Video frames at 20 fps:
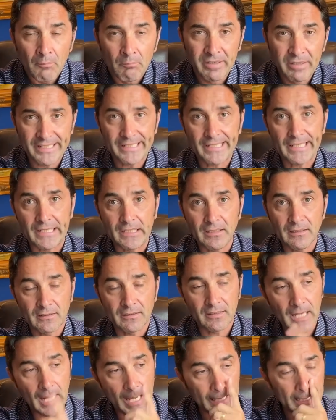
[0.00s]
Blinky
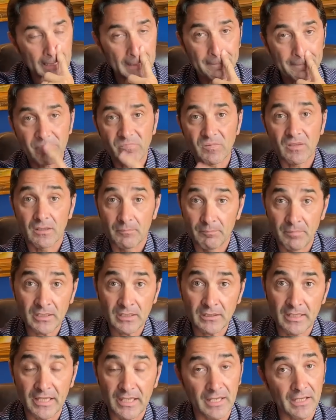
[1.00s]
guy,
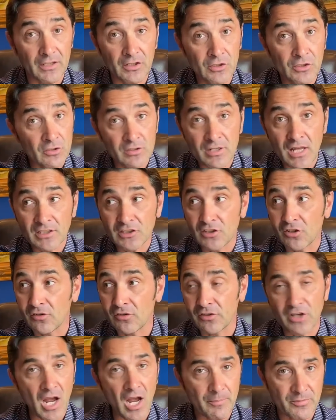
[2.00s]
but you're not the
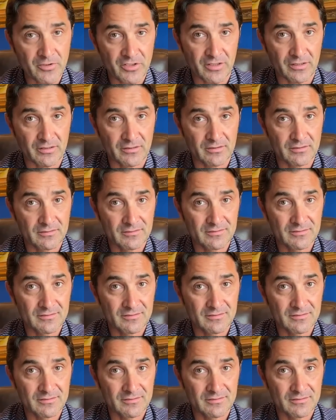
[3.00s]
only option.